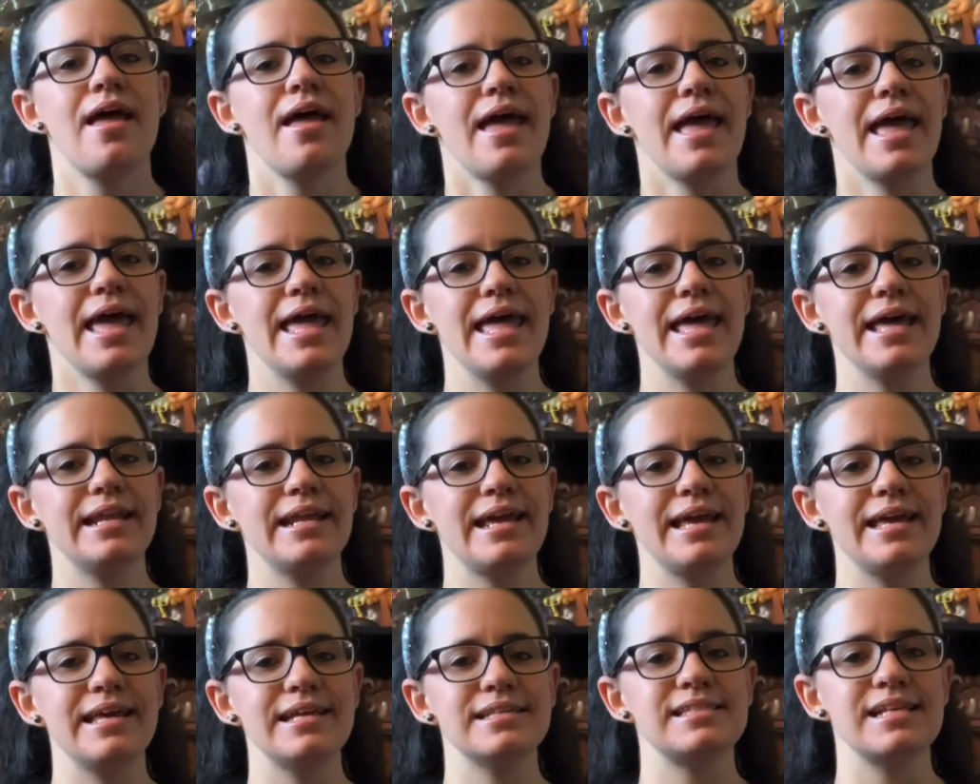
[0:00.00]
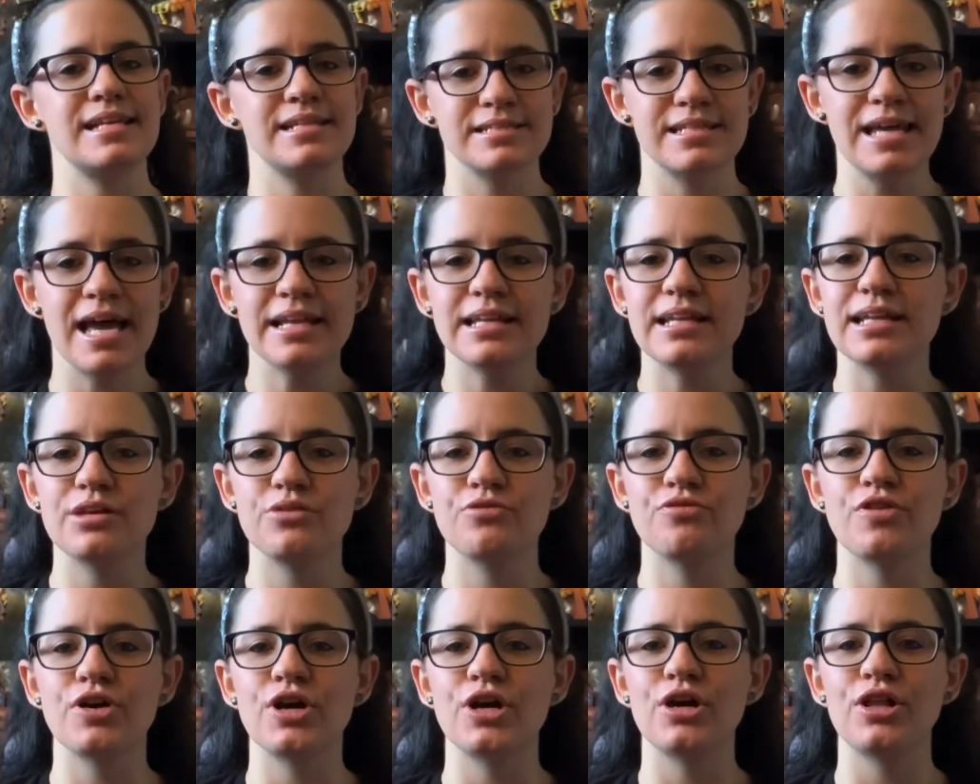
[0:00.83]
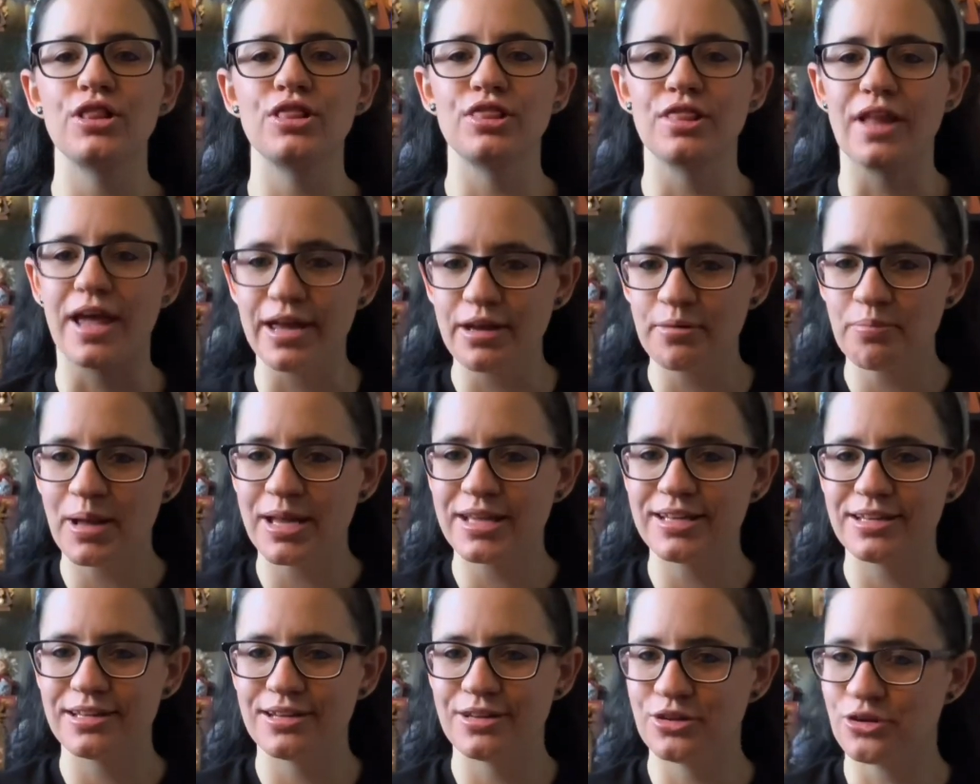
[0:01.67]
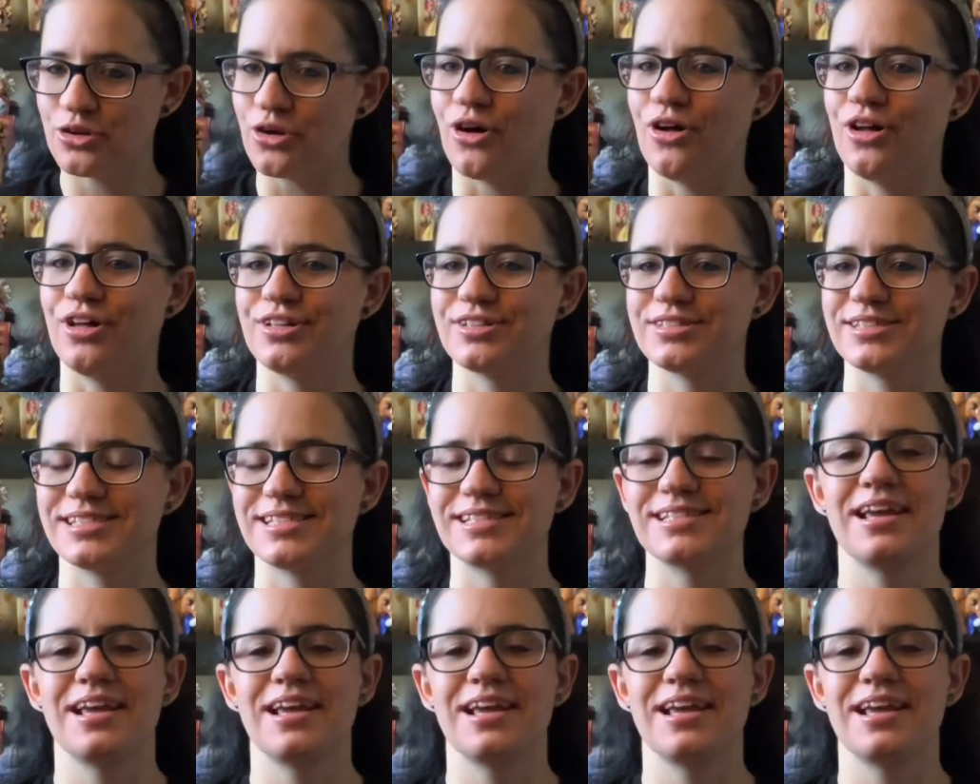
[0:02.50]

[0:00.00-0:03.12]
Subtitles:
It is intended for like-minded adults,